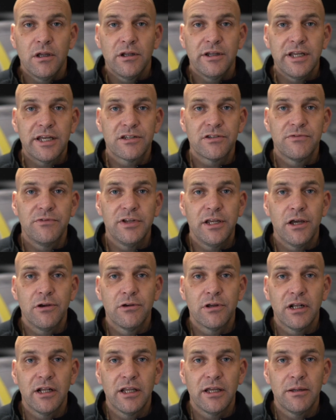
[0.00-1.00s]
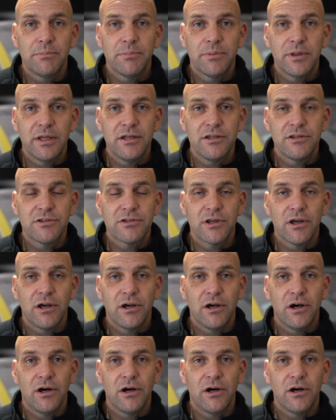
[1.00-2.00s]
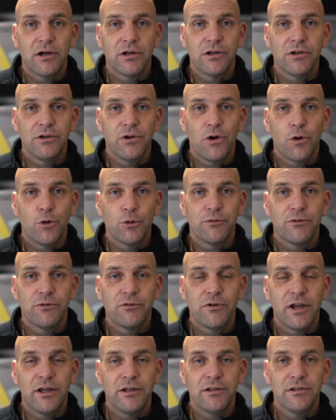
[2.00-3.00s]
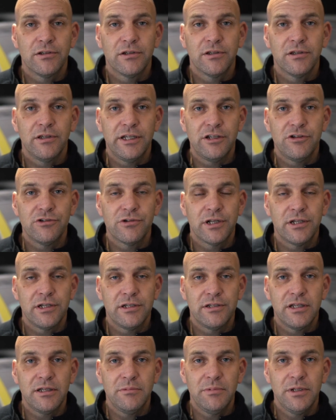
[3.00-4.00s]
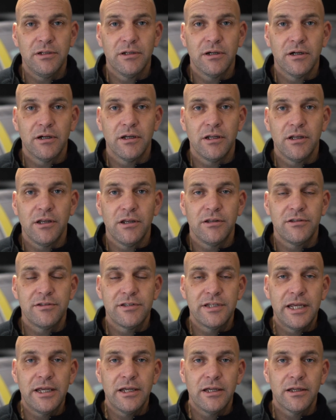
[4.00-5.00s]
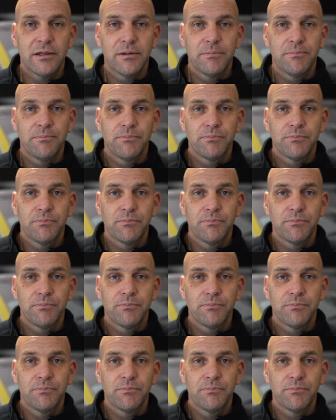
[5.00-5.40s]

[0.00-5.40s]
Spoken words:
Next video clip is our good old friend, the dreaded DB9 tick.